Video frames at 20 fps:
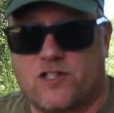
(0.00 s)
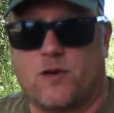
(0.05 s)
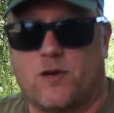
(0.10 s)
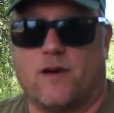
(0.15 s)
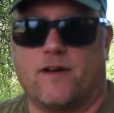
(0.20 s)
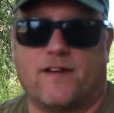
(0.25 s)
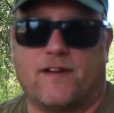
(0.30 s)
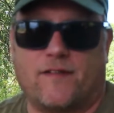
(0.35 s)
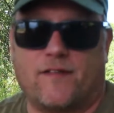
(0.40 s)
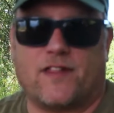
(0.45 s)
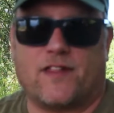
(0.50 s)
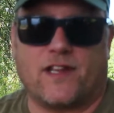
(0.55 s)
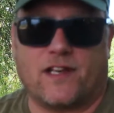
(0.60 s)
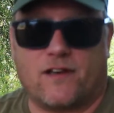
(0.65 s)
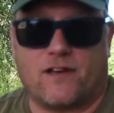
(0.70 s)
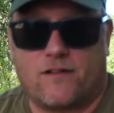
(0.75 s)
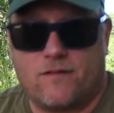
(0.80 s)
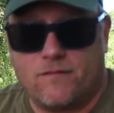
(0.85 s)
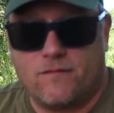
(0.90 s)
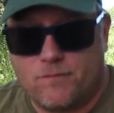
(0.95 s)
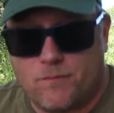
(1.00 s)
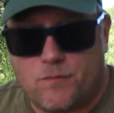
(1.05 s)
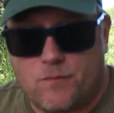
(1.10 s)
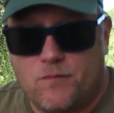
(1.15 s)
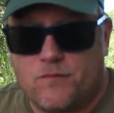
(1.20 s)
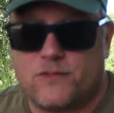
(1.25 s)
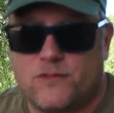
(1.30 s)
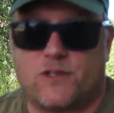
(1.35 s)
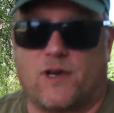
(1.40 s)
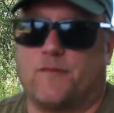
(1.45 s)
two of everything,
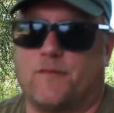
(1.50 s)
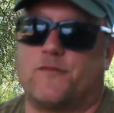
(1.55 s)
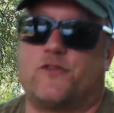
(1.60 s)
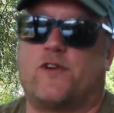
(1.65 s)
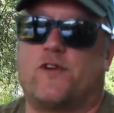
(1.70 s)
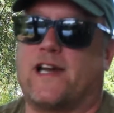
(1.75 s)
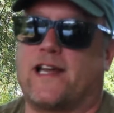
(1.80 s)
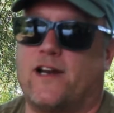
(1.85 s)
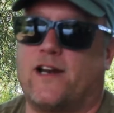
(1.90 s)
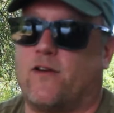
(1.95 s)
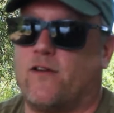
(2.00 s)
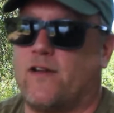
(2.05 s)
so I'm dragging it